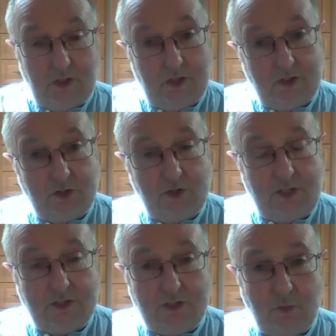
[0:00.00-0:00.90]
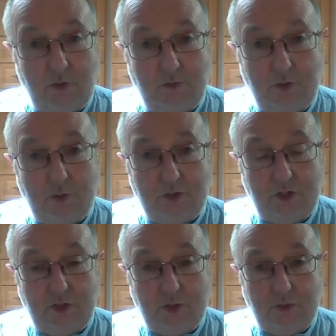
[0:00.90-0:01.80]
stress is one of those
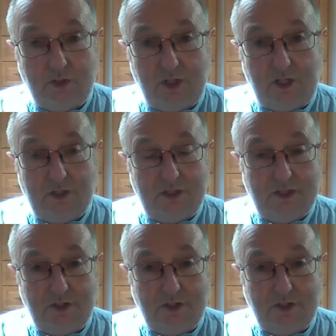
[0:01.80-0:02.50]
issues that is